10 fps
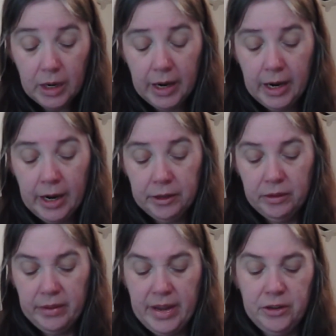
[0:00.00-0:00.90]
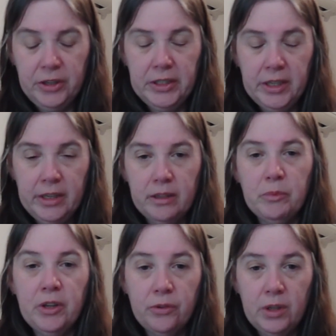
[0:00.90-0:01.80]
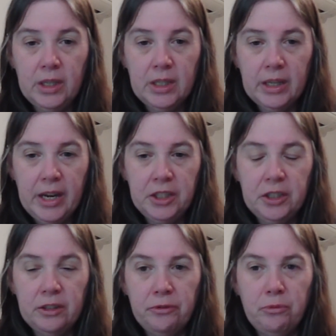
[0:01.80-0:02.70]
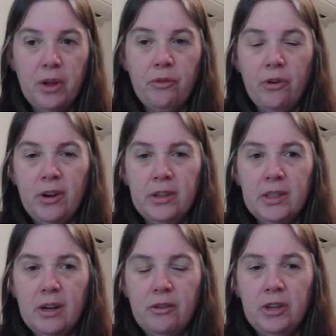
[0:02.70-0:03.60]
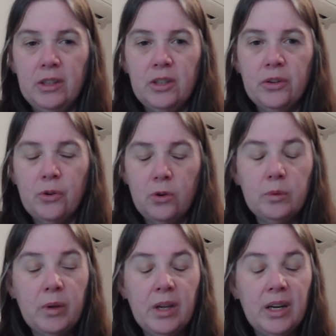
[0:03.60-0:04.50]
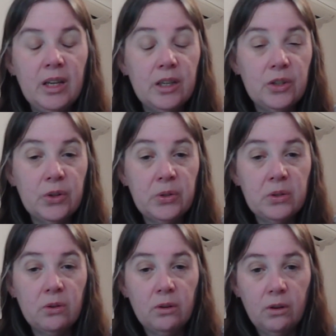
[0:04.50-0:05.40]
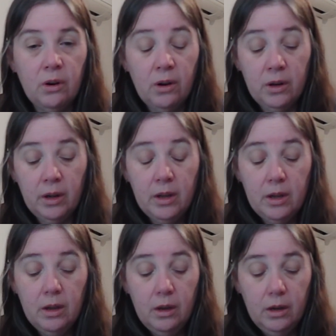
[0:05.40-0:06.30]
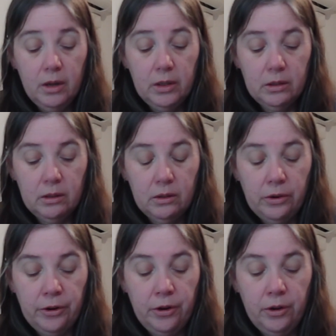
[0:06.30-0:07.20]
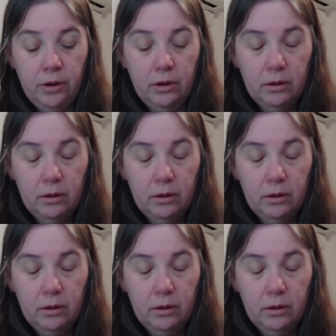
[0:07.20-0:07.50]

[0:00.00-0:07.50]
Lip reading: and that usually gives me a good indication of whether it's going to cause me any issues or not. So